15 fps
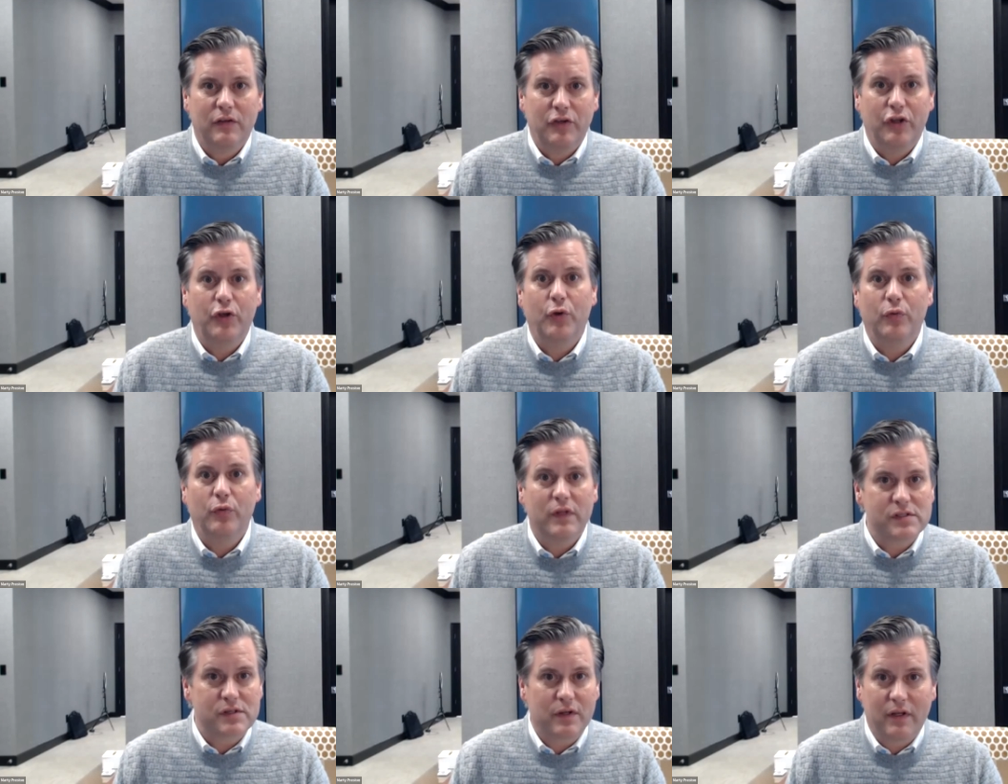new
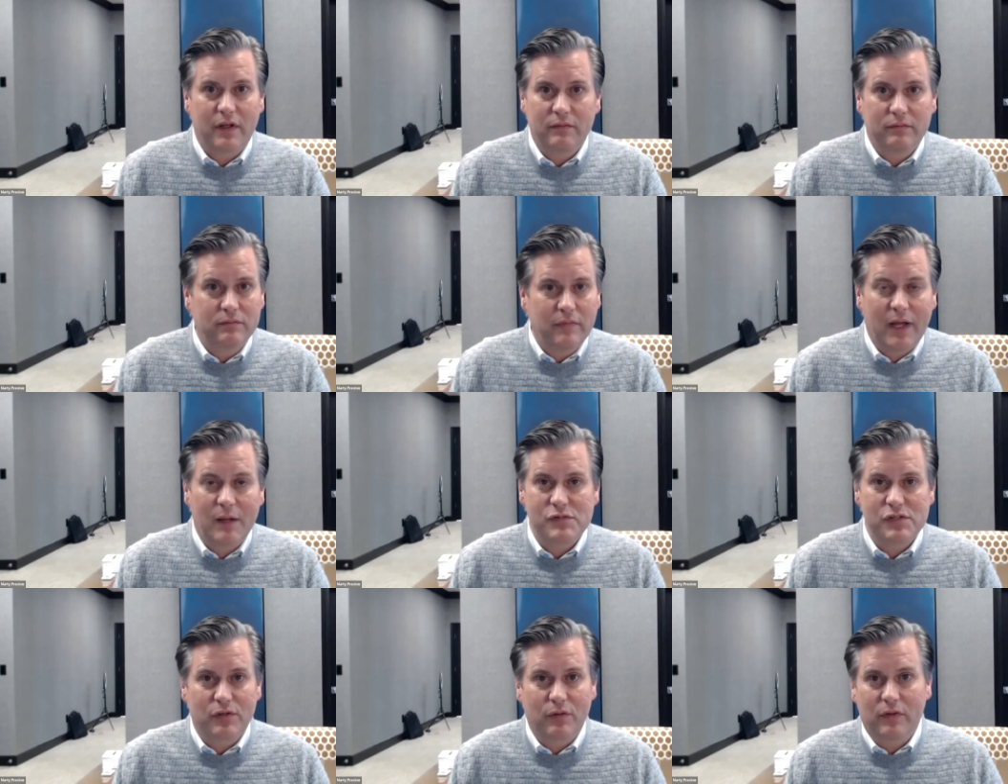that's going to
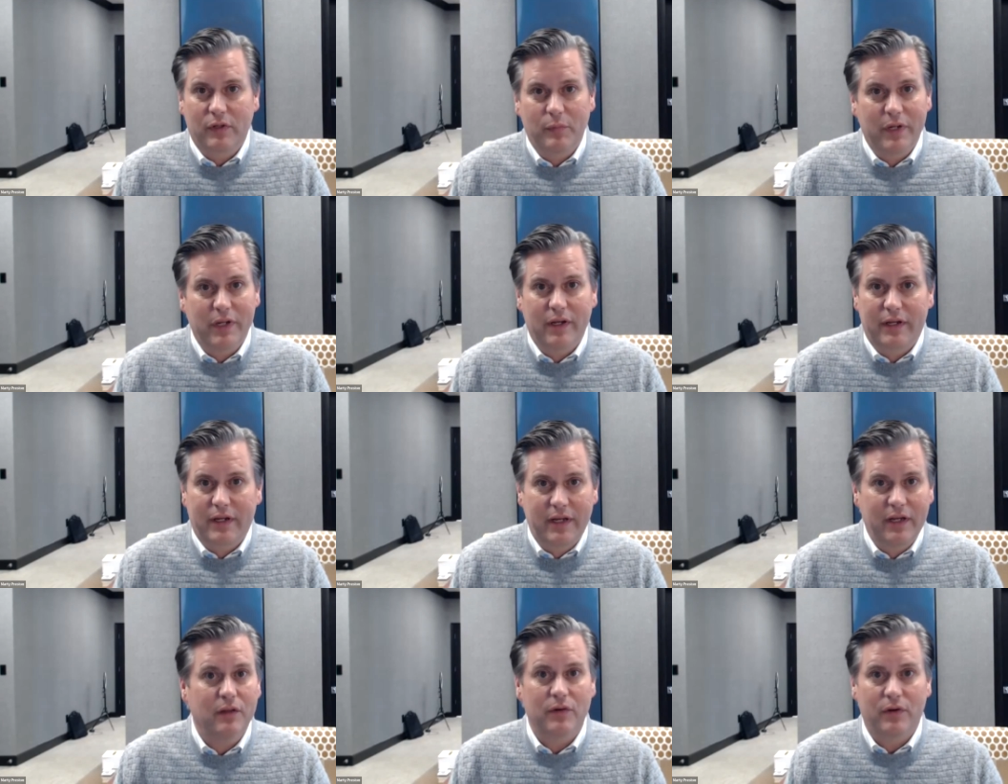absolutely be
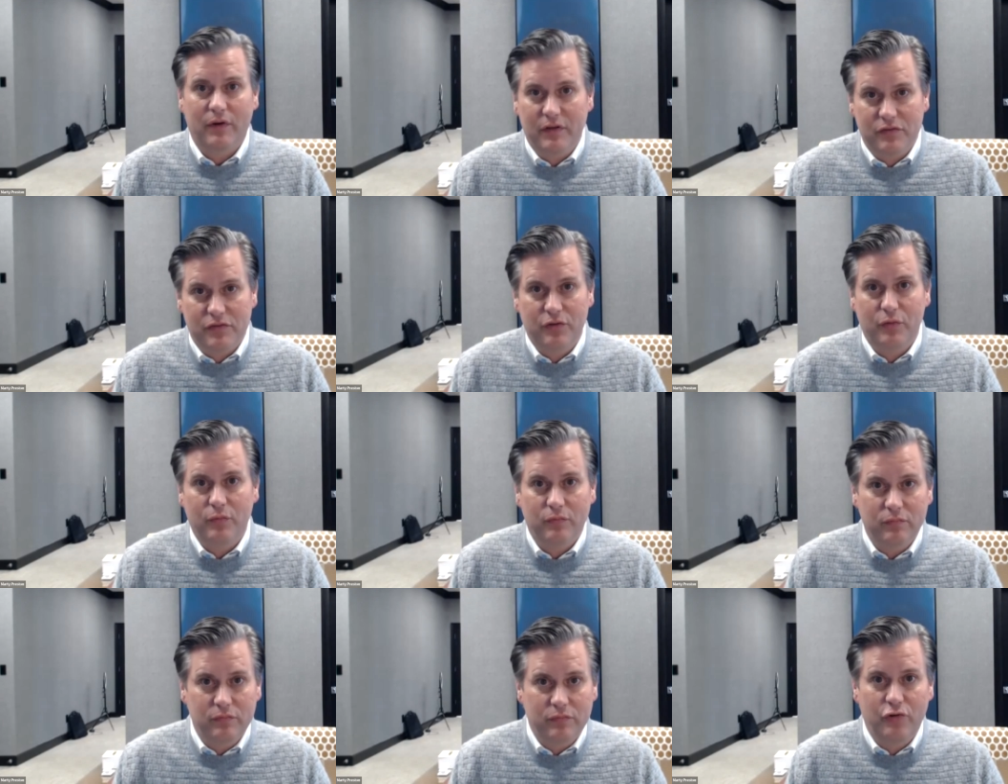a killer in
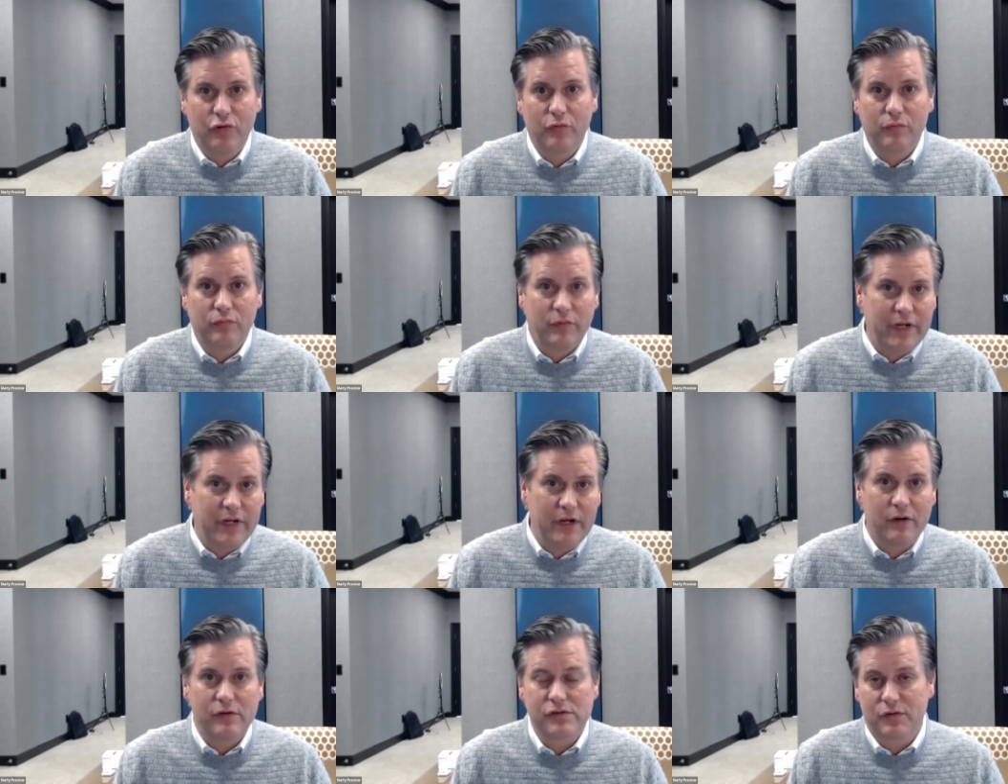two two
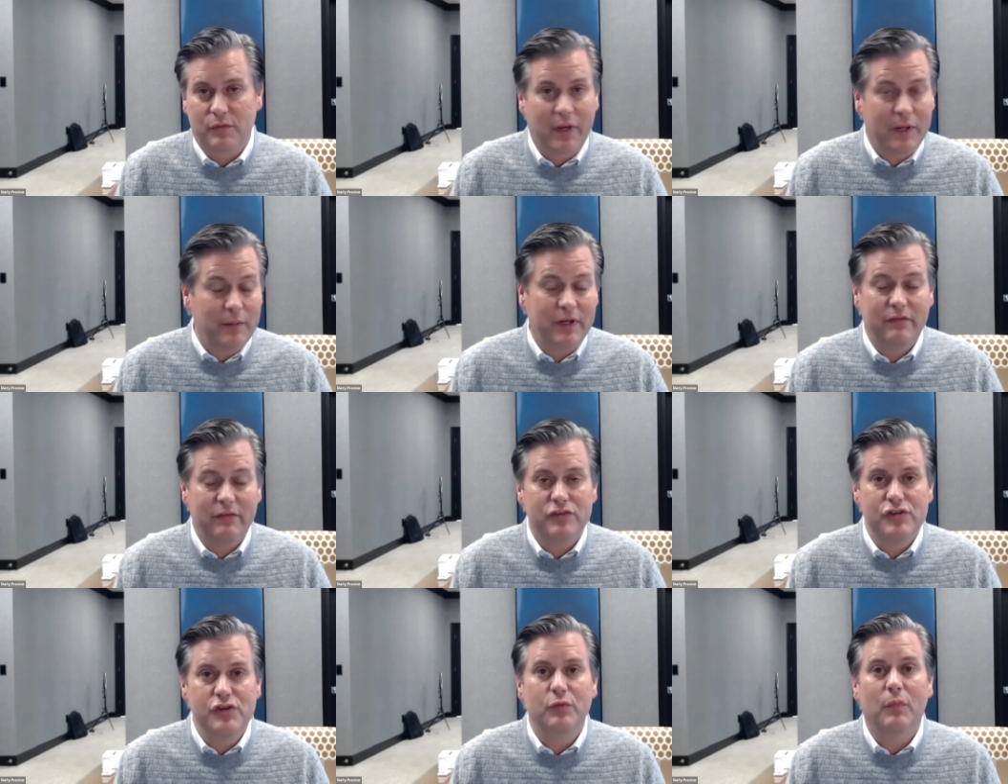years or maybe
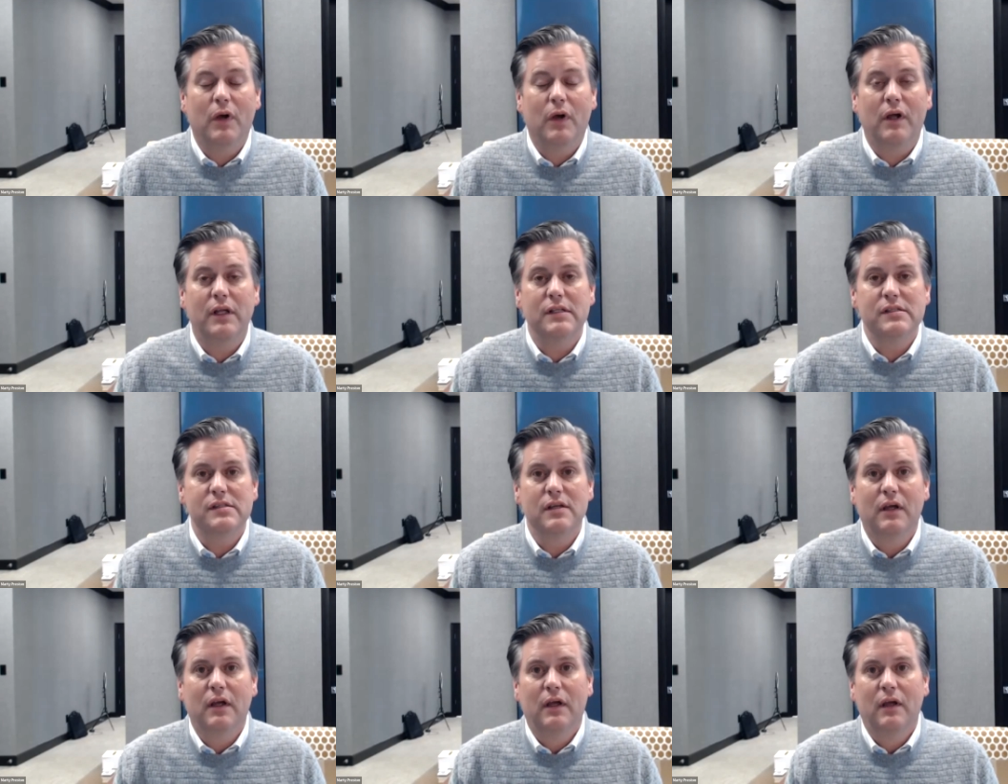even two months.